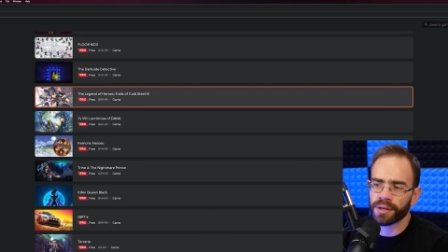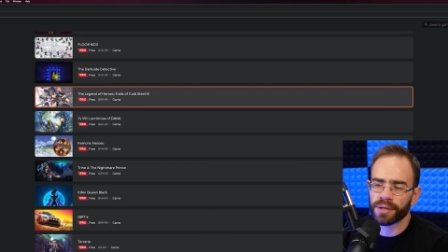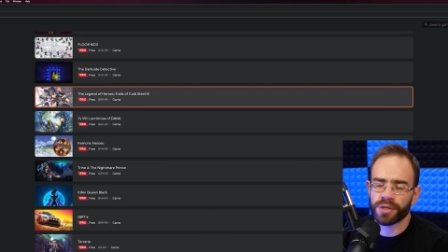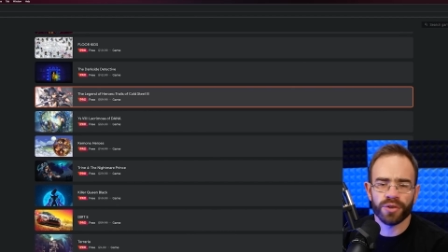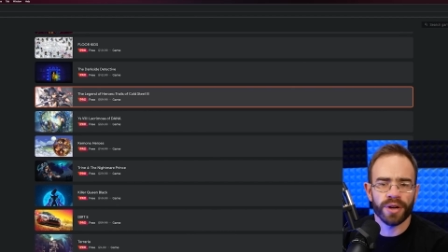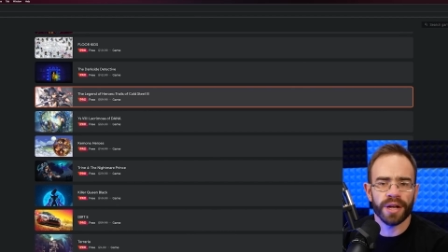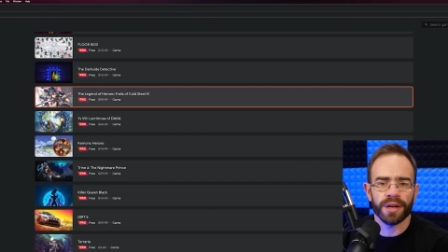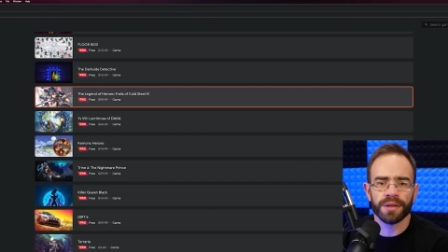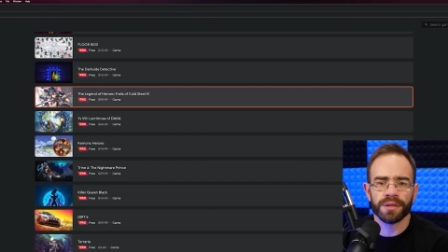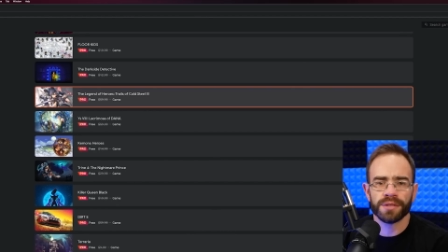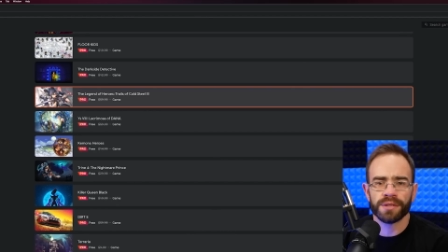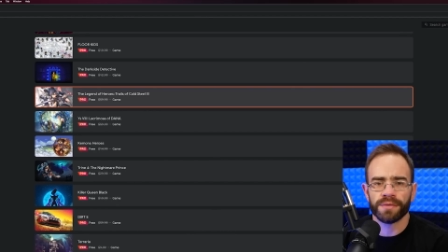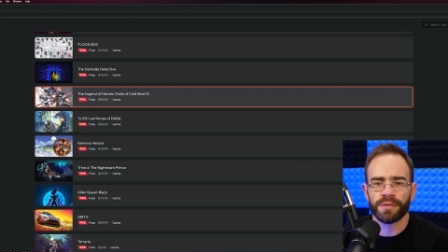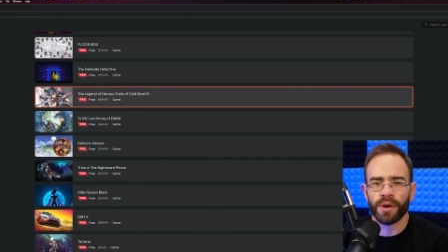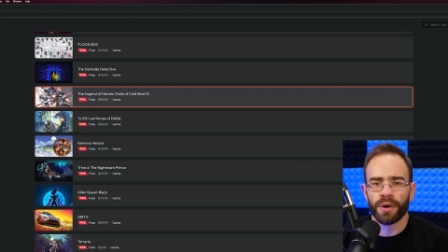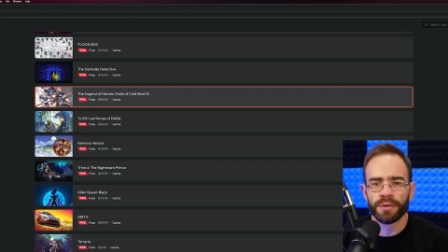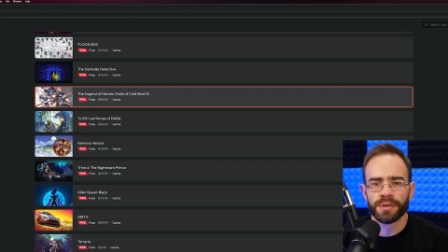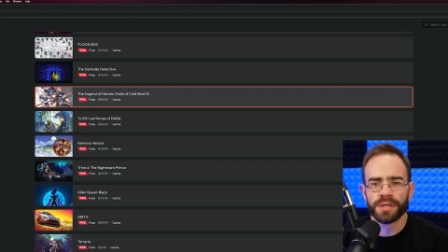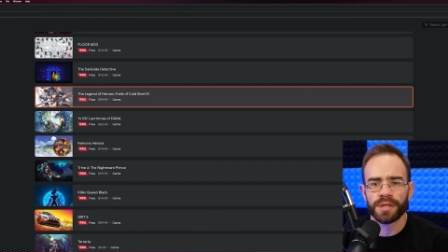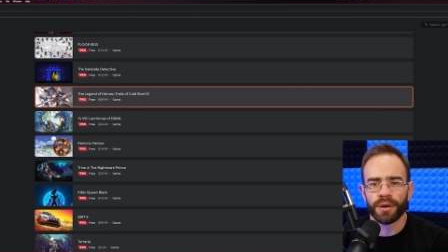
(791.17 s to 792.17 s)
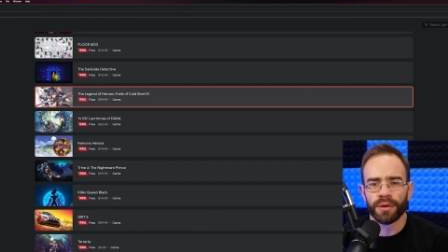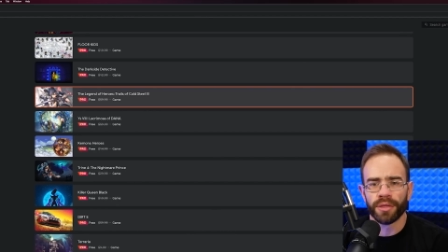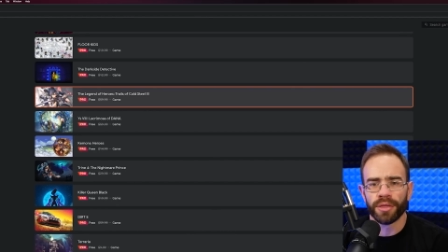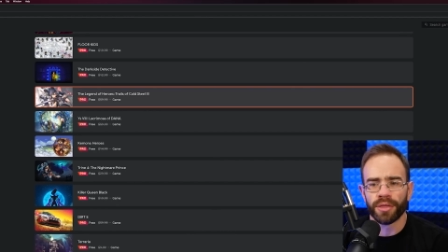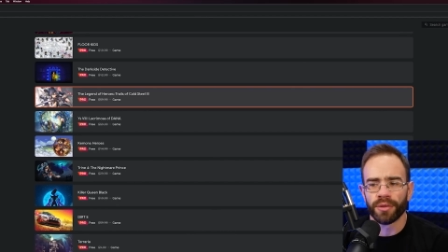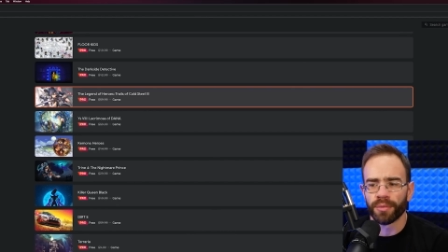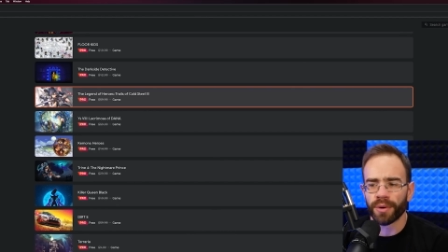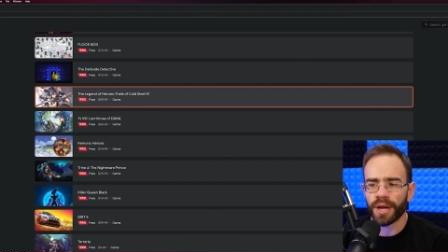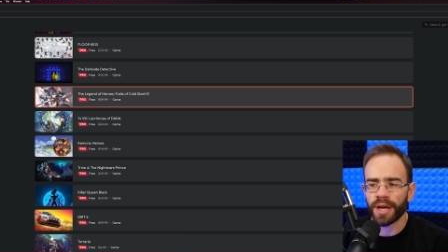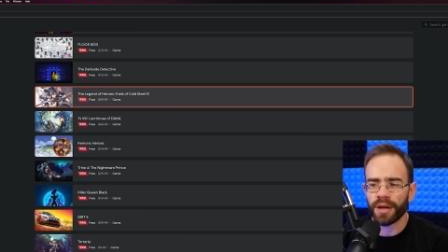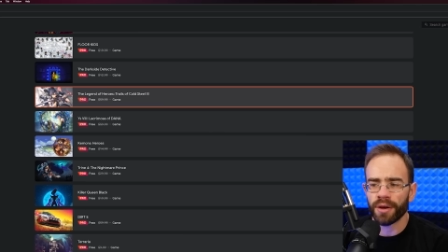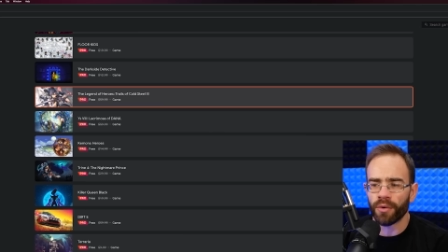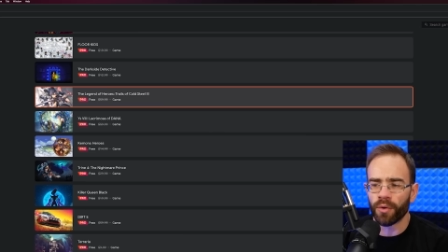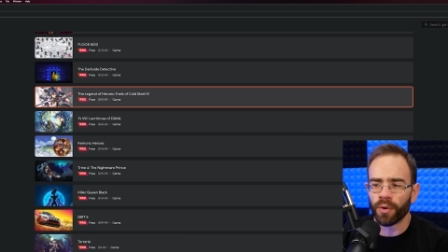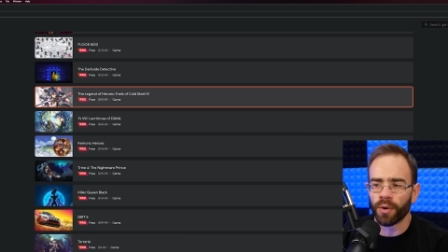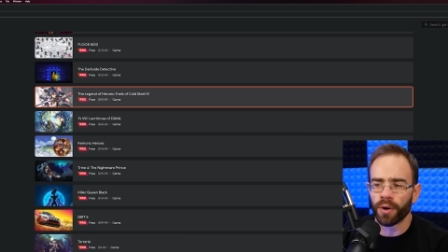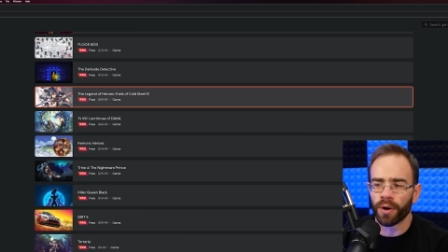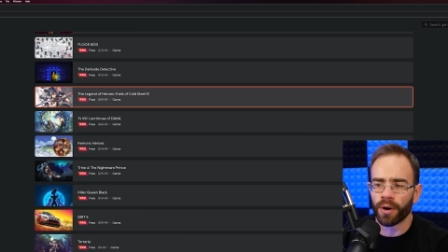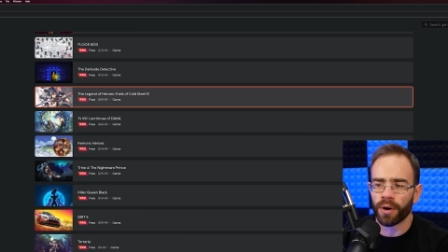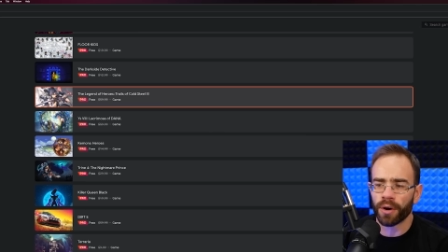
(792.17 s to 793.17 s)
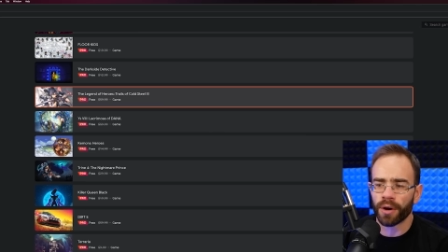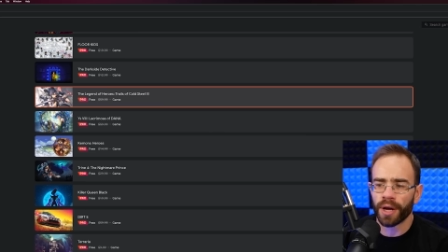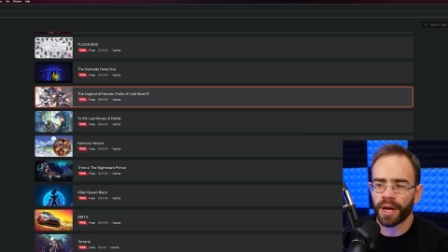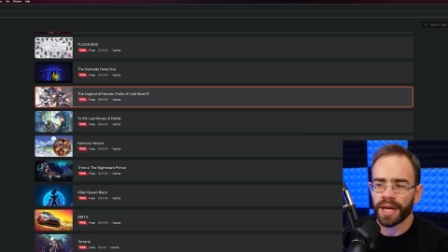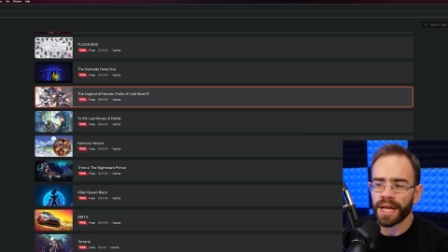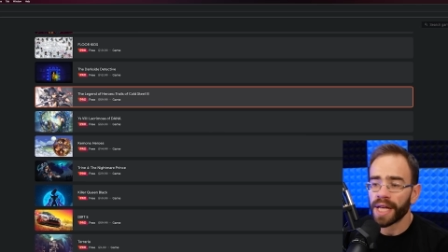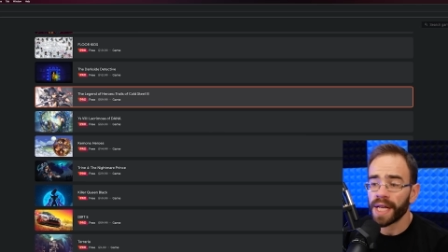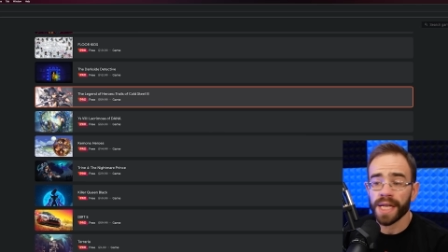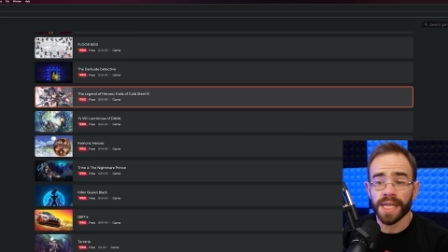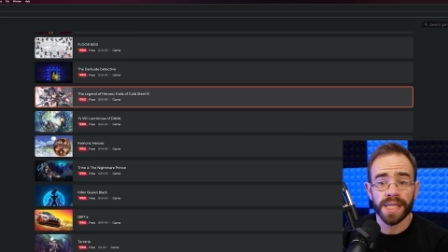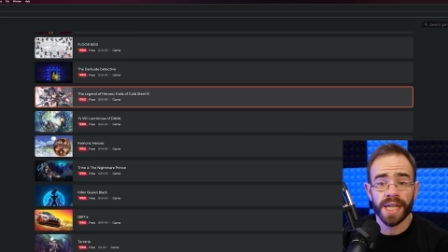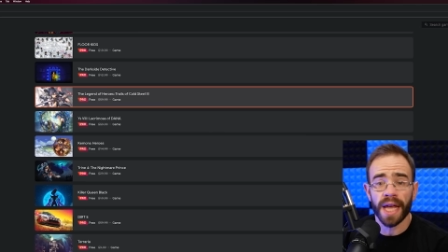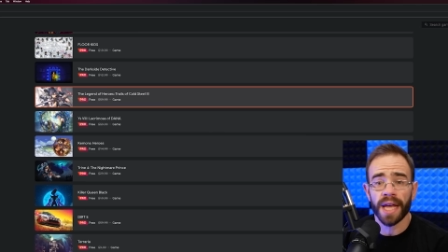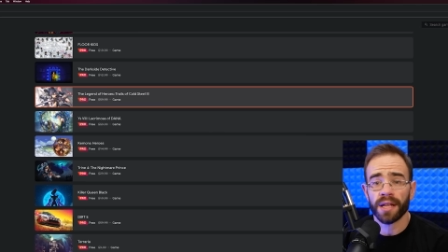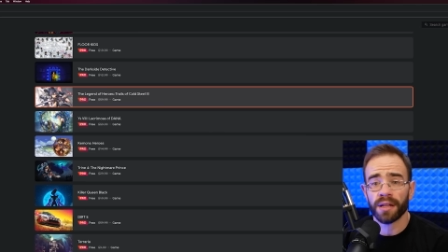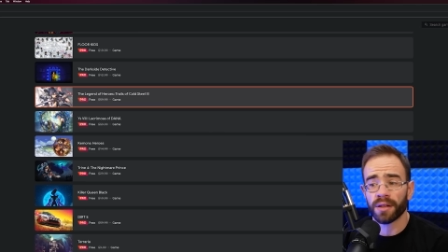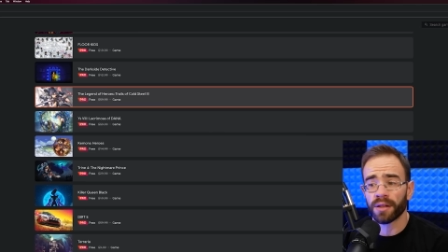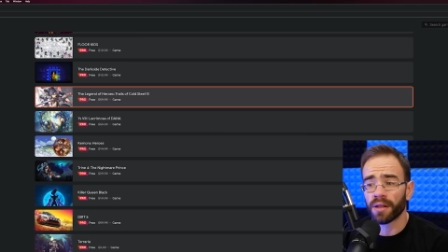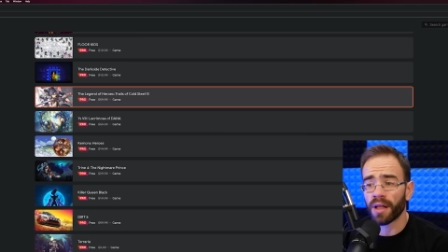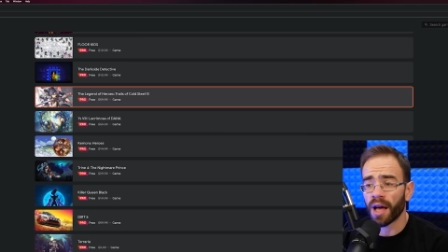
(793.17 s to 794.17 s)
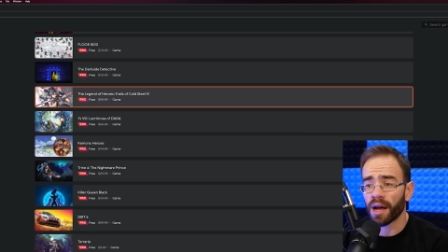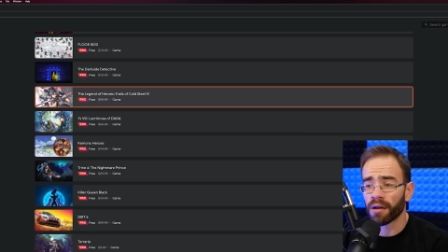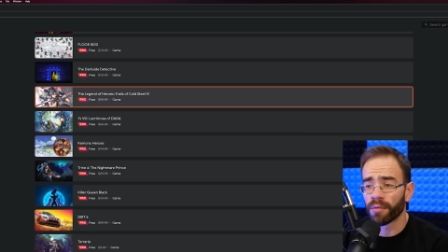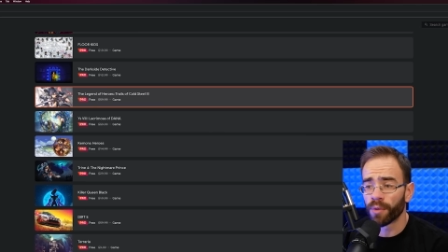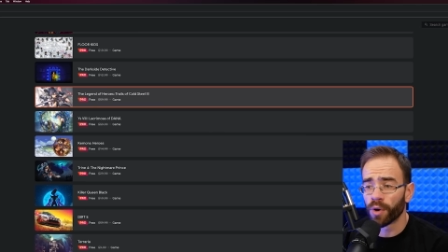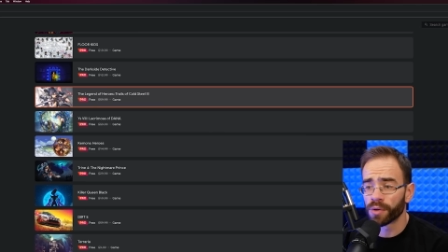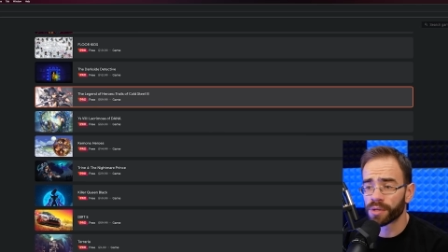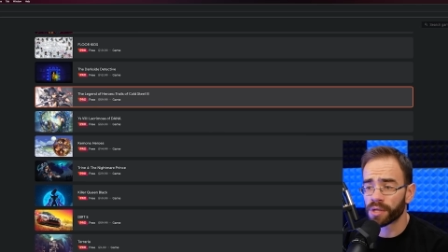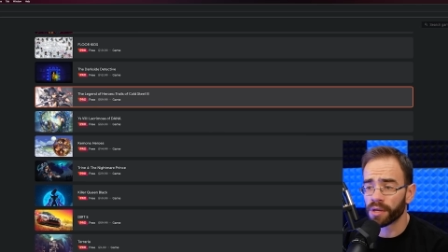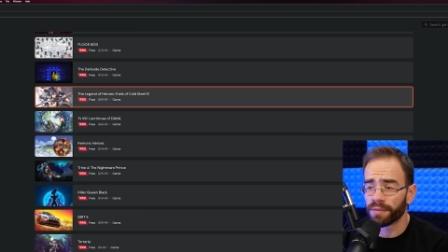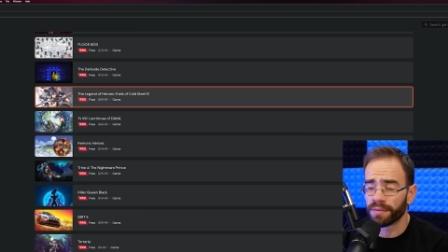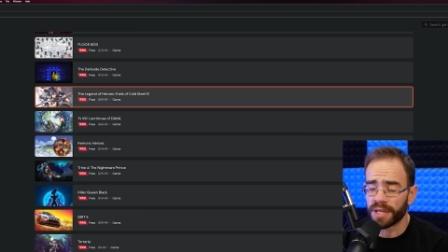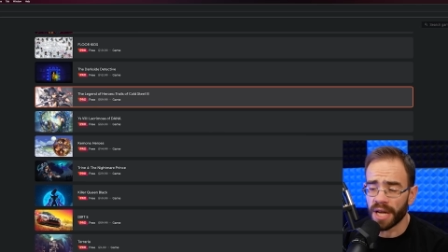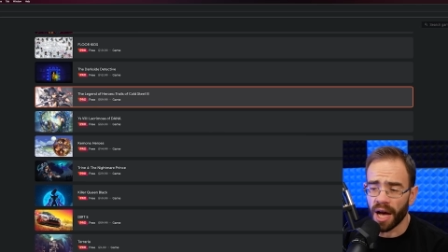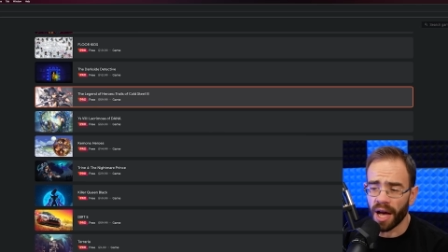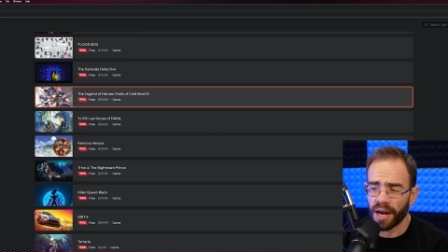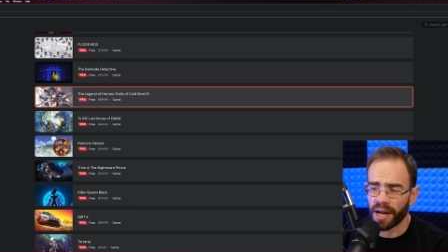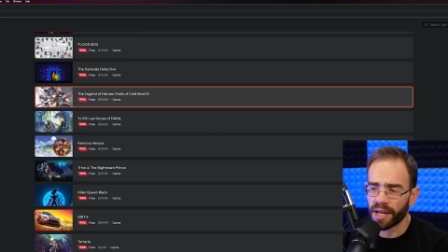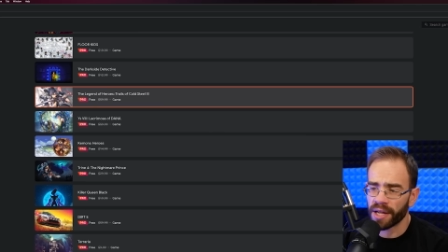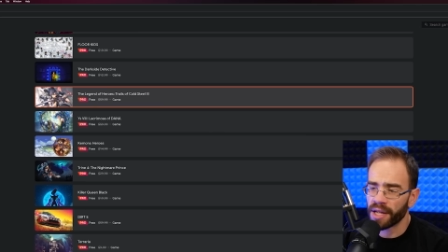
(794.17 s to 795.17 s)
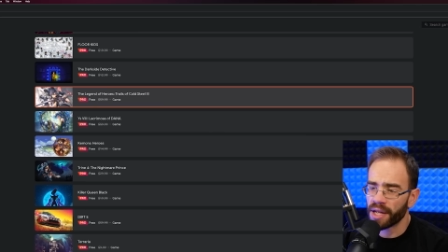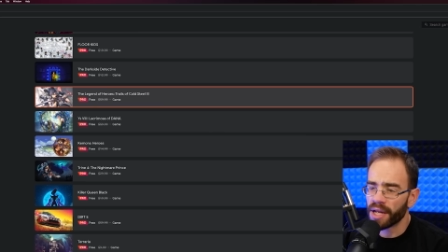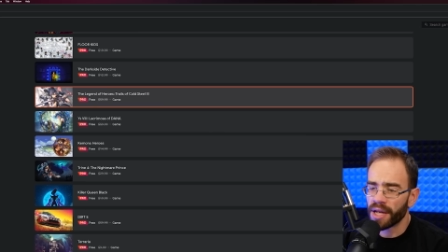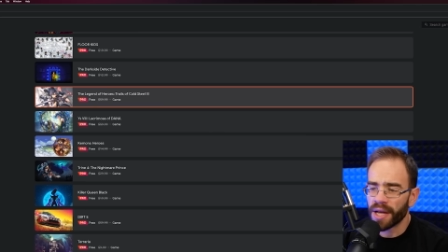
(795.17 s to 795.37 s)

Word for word: Trails of Cold Steel three, or Ys eight Lacrimosa of Donna,